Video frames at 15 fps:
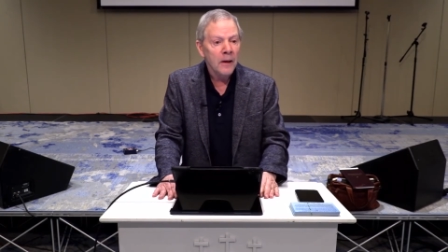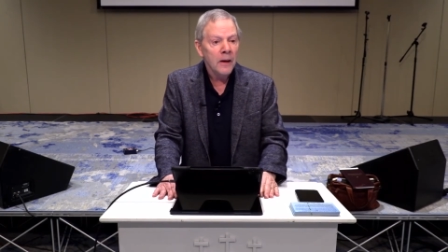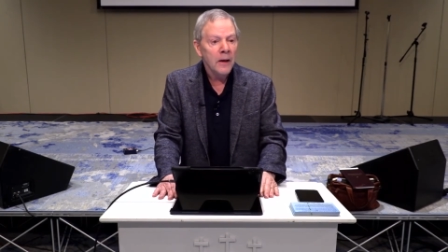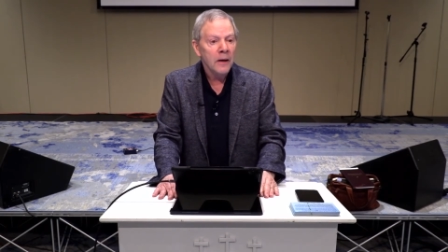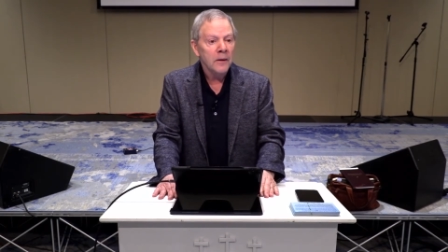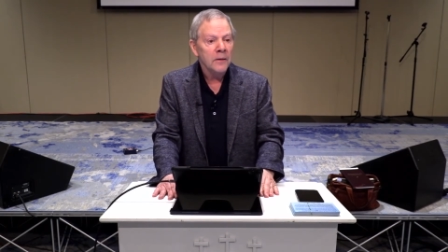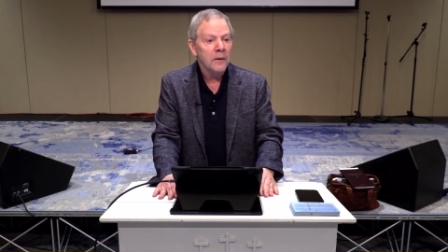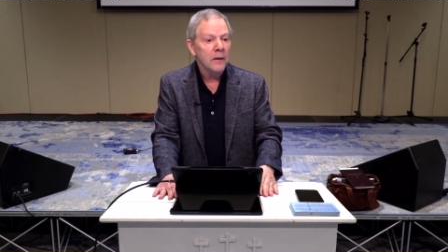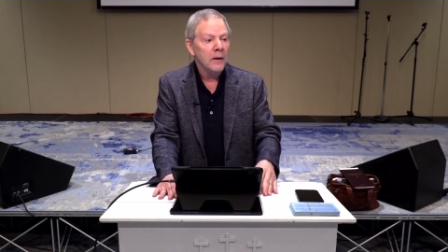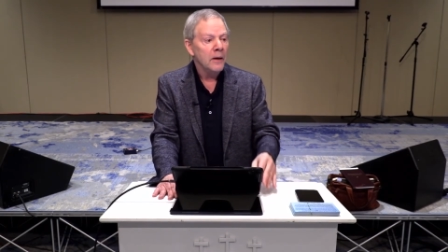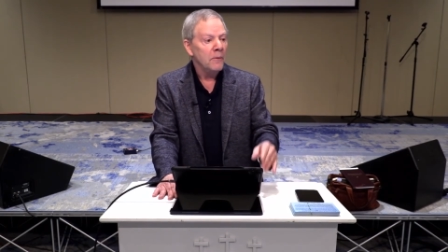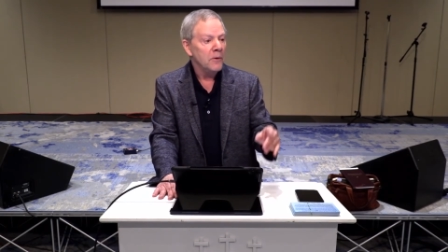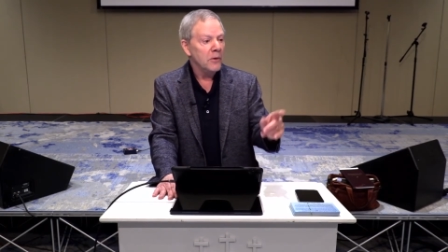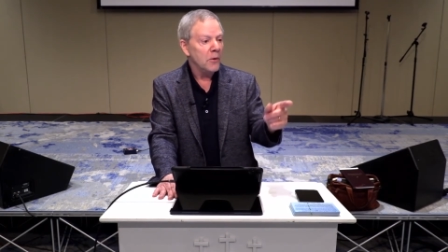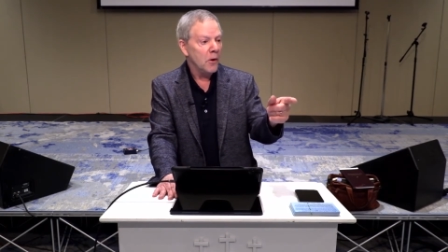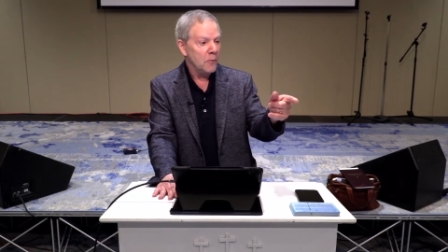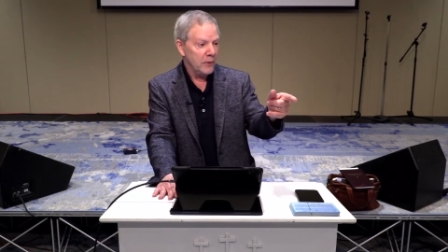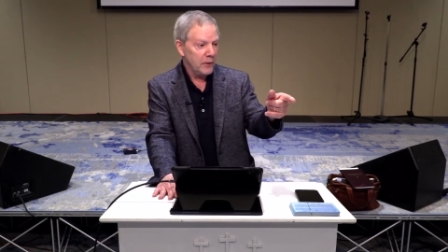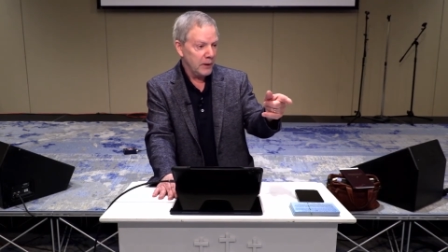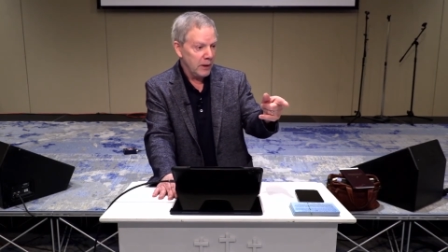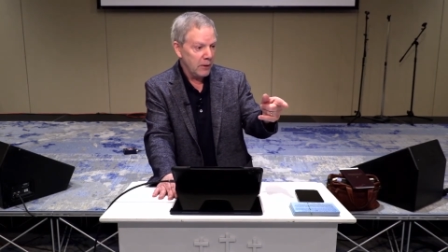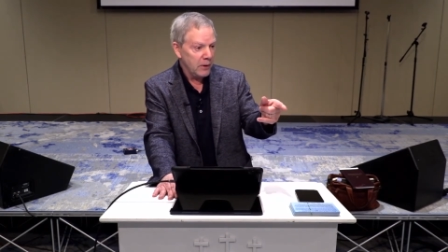And I was talking
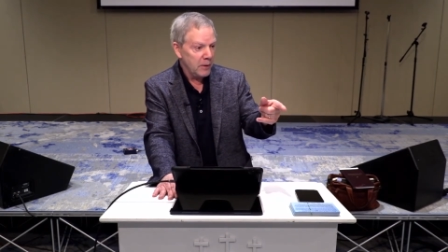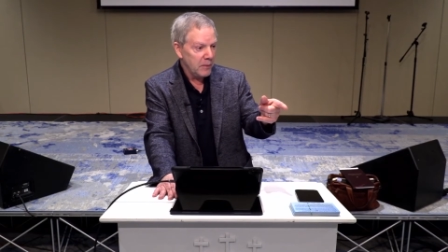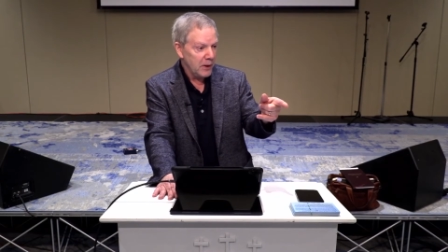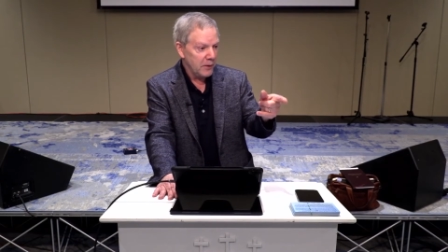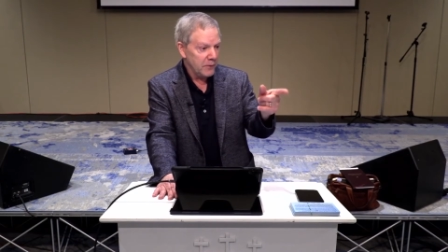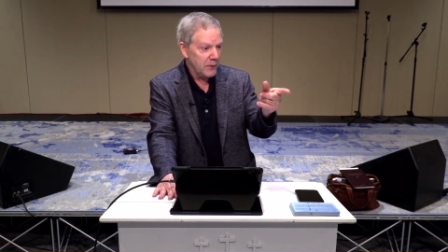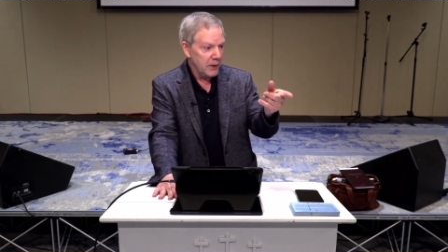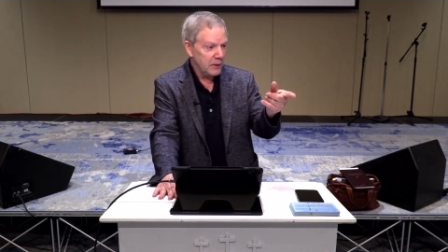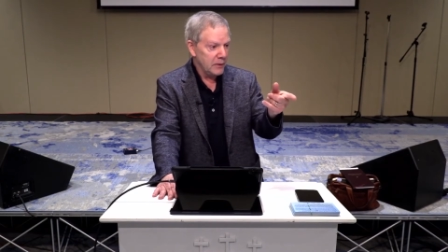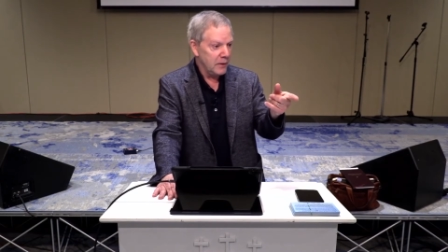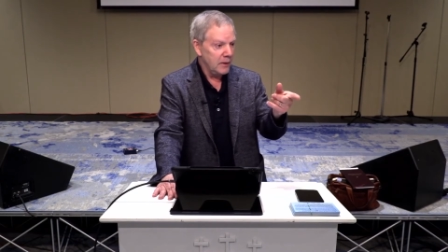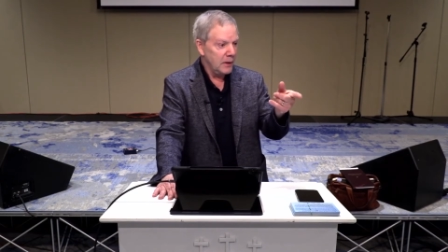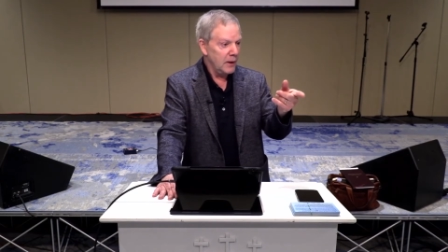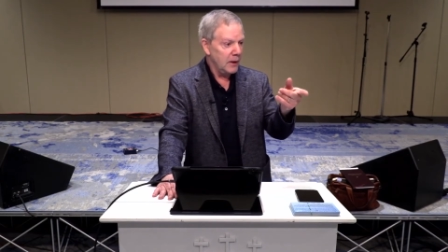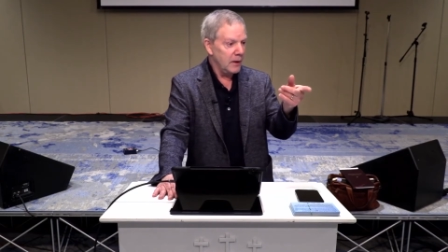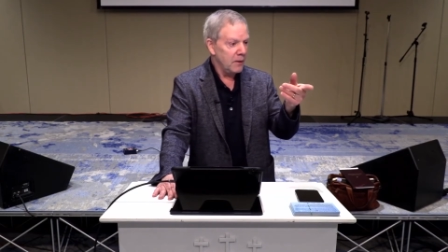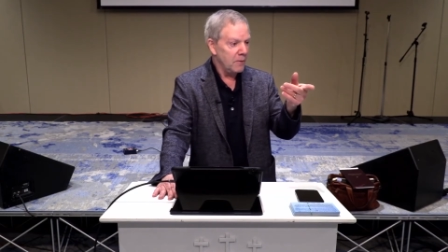with Larry about that today.